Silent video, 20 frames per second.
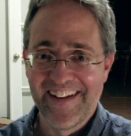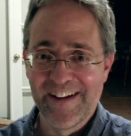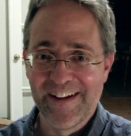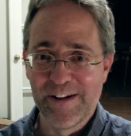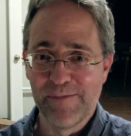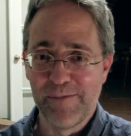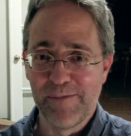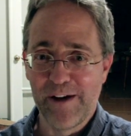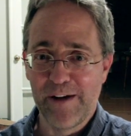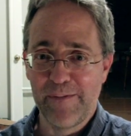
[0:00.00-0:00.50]

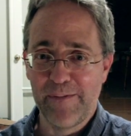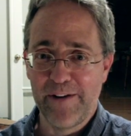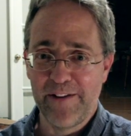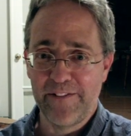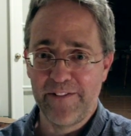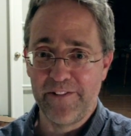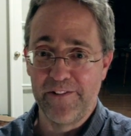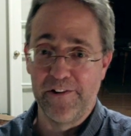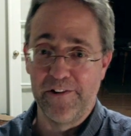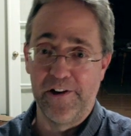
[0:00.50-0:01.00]
And Bob
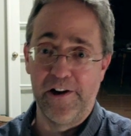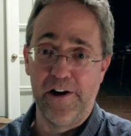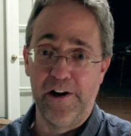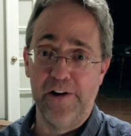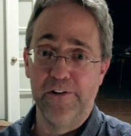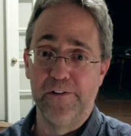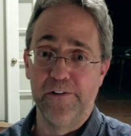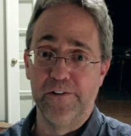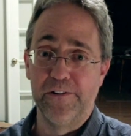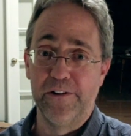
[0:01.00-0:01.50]
answered,
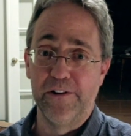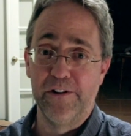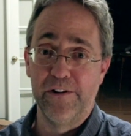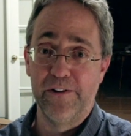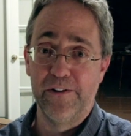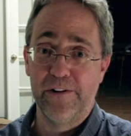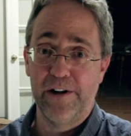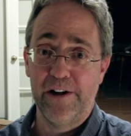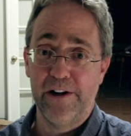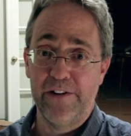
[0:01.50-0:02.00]
"I don't
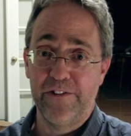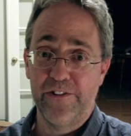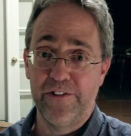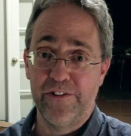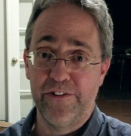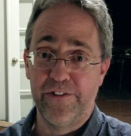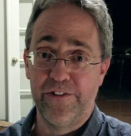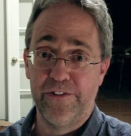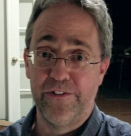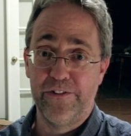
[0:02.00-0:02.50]
know. I
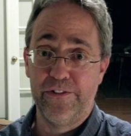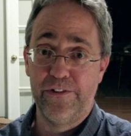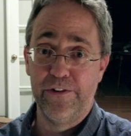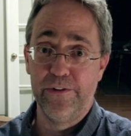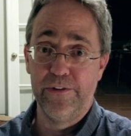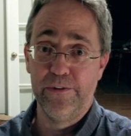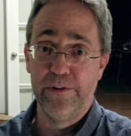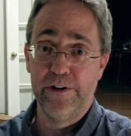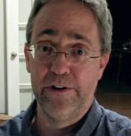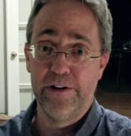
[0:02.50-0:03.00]
just
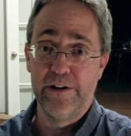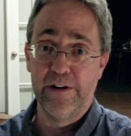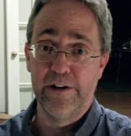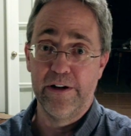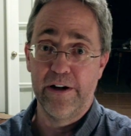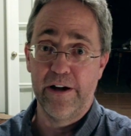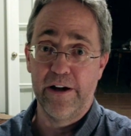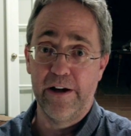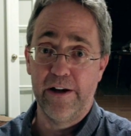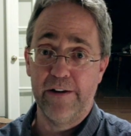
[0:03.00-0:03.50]
do it,
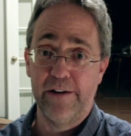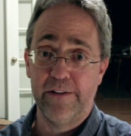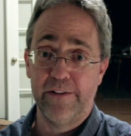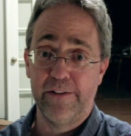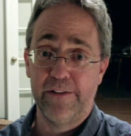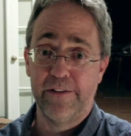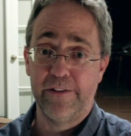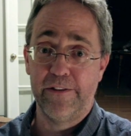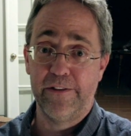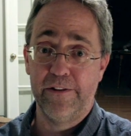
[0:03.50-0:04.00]
I
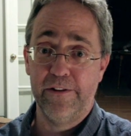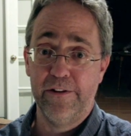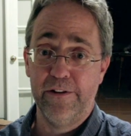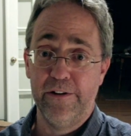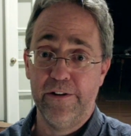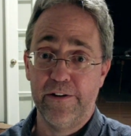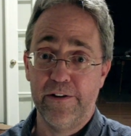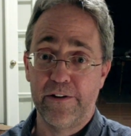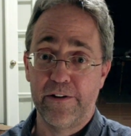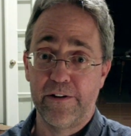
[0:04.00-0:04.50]

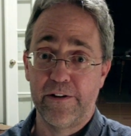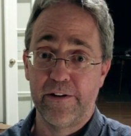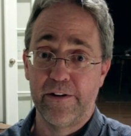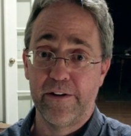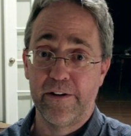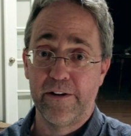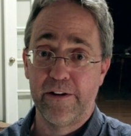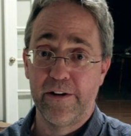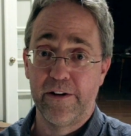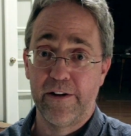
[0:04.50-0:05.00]
think."
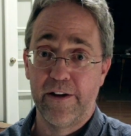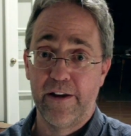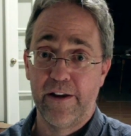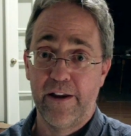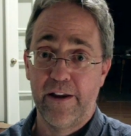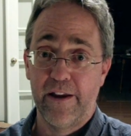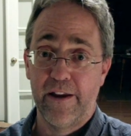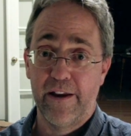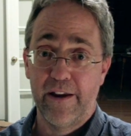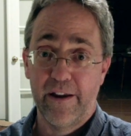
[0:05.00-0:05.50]

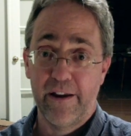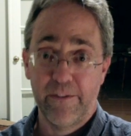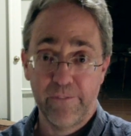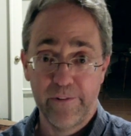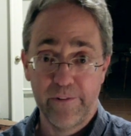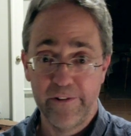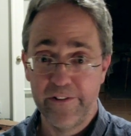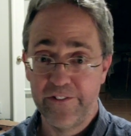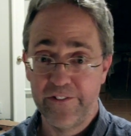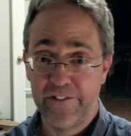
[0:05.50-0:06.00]
And
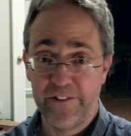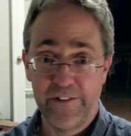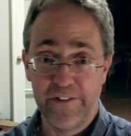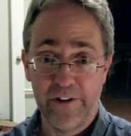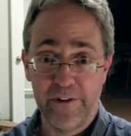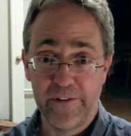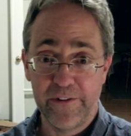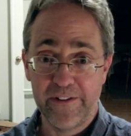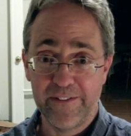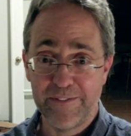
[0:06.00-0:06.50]
wouldn't you
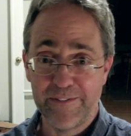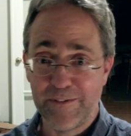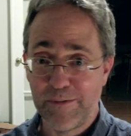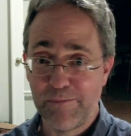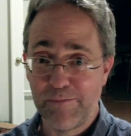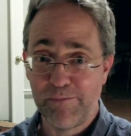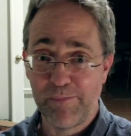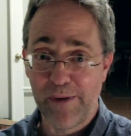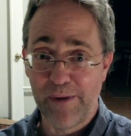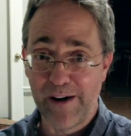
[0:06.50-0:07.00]
know it,
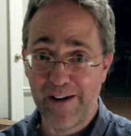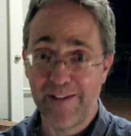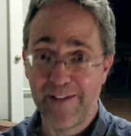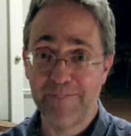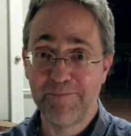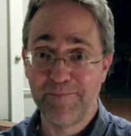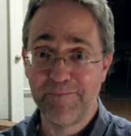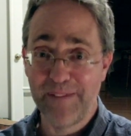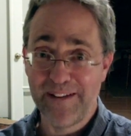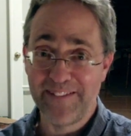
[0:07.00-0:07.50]

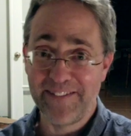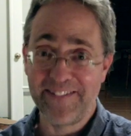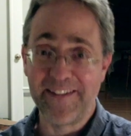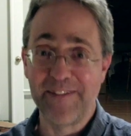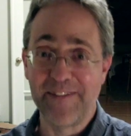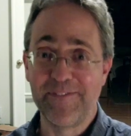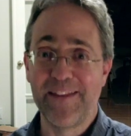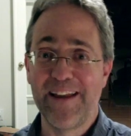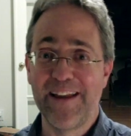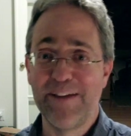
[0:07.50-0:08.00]
Bob messed
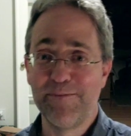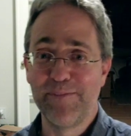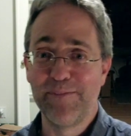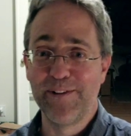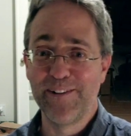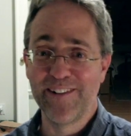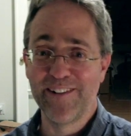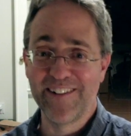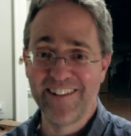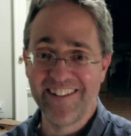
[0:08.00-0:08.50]
up that
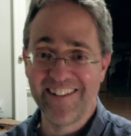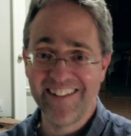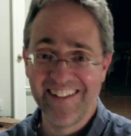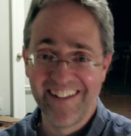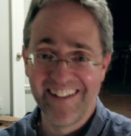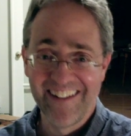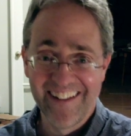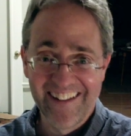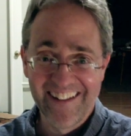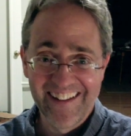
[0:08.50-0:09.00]
burger.
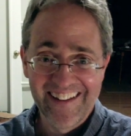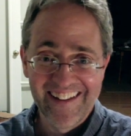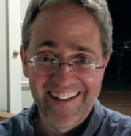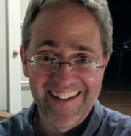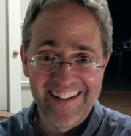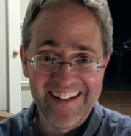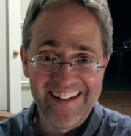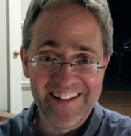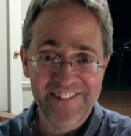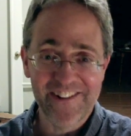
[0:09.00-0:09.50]

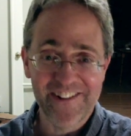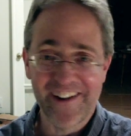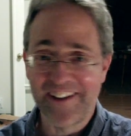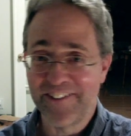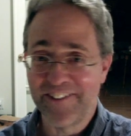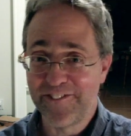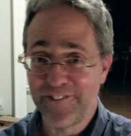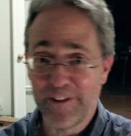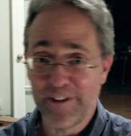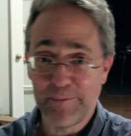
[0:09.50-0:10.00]
He tried
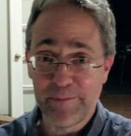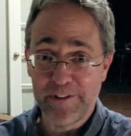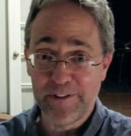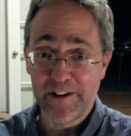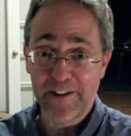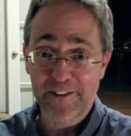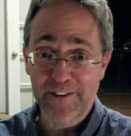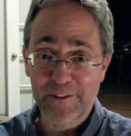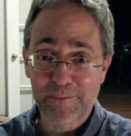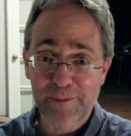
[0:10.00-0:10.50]
to flip
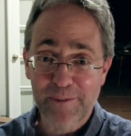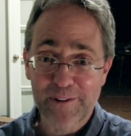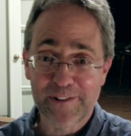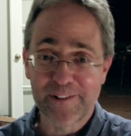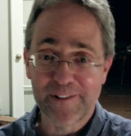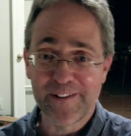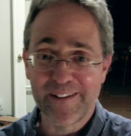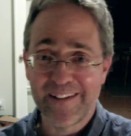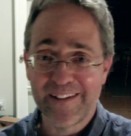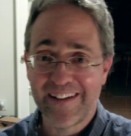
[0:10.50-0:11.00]
another
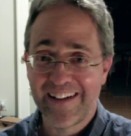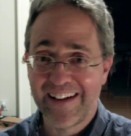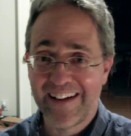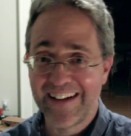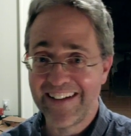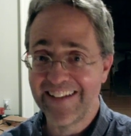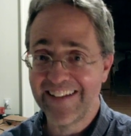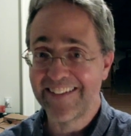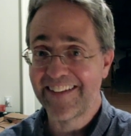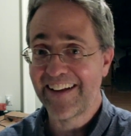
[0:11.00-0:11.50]
burger,
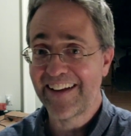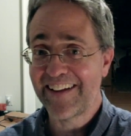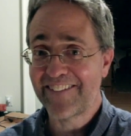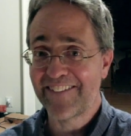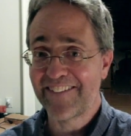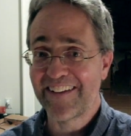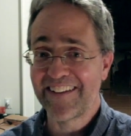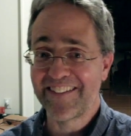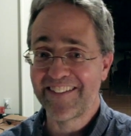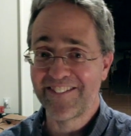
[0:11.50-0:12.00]
and it
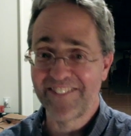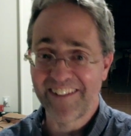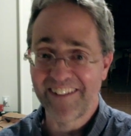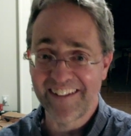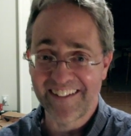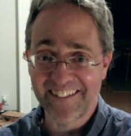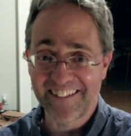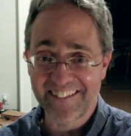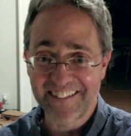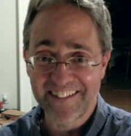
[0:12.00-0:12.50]
likewise
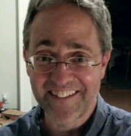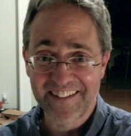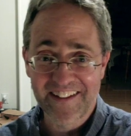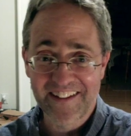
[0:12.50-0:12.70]
failed.